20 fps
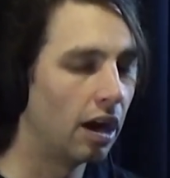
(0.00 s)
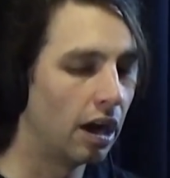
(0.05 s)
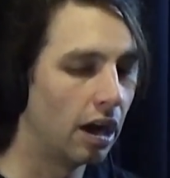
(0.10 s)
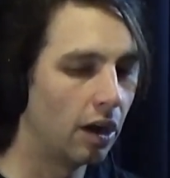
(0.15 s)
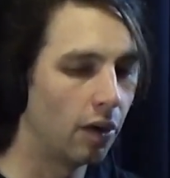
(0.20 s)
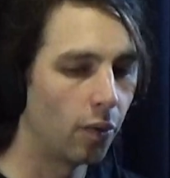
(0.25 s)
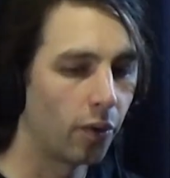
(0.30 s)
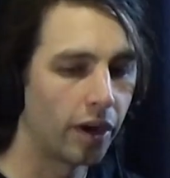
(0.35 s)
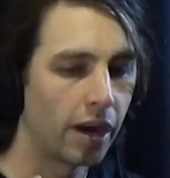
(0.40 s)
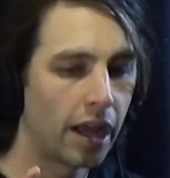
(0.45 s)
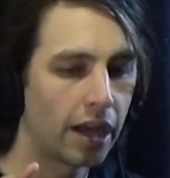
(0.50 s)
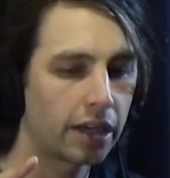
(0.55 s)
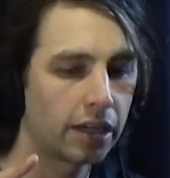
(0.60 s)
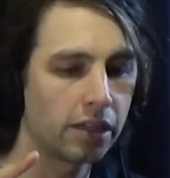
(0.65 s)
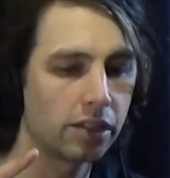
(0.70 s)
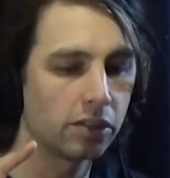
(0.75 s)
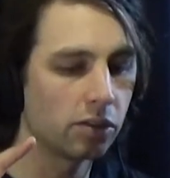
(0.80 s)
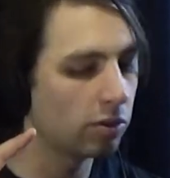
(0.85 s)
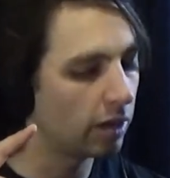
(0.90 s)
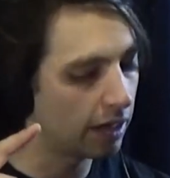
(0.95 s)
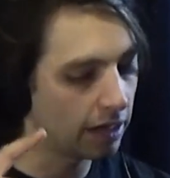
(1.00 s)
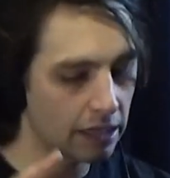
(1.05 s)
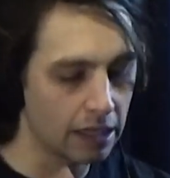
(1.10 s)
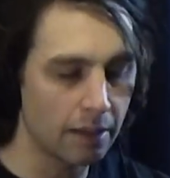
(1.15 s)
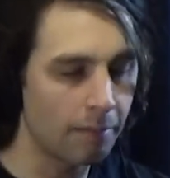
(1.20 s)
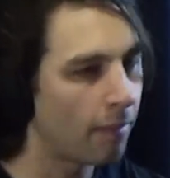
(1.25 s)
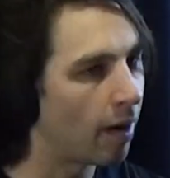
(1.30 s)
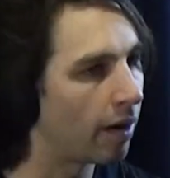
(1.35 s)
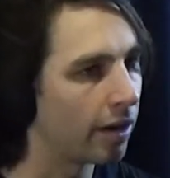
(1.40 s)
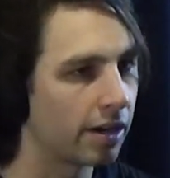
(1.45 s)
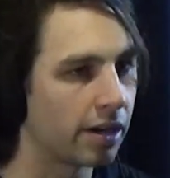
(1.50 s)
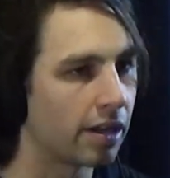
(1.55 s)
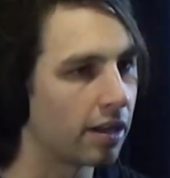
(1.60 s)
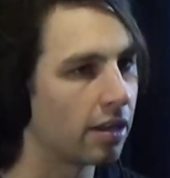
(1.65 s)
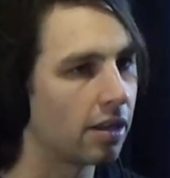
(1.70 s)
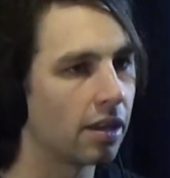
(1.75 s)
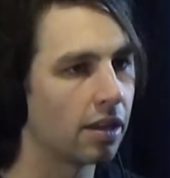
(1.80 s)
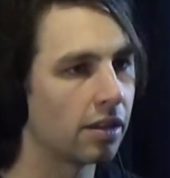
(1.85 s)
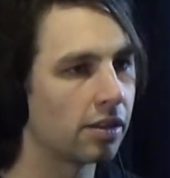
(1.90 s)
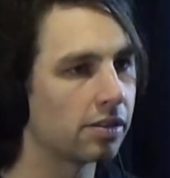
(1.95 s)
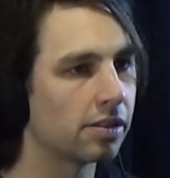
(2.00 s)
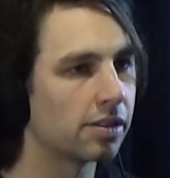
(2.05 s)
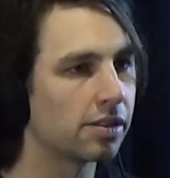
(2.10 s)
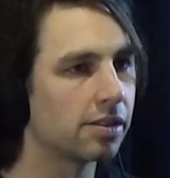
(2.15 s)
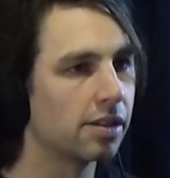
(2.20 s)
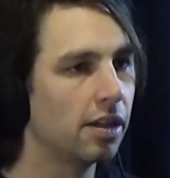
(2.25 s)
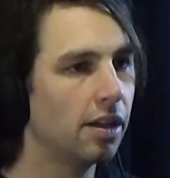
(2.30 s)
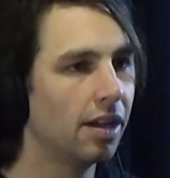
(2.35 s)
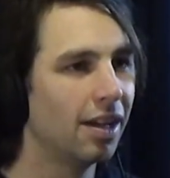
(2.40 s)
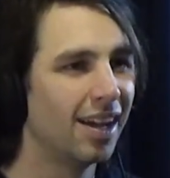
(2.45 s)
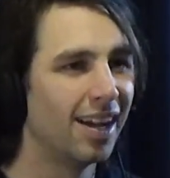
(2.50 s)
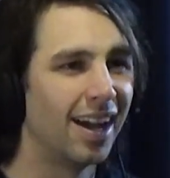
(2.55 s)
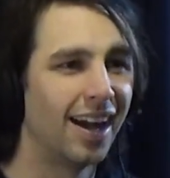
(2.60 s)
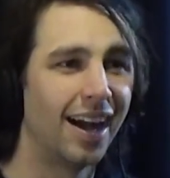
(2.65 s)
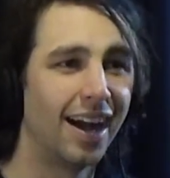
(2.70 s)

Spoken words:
We're not going to do any of the marketing things.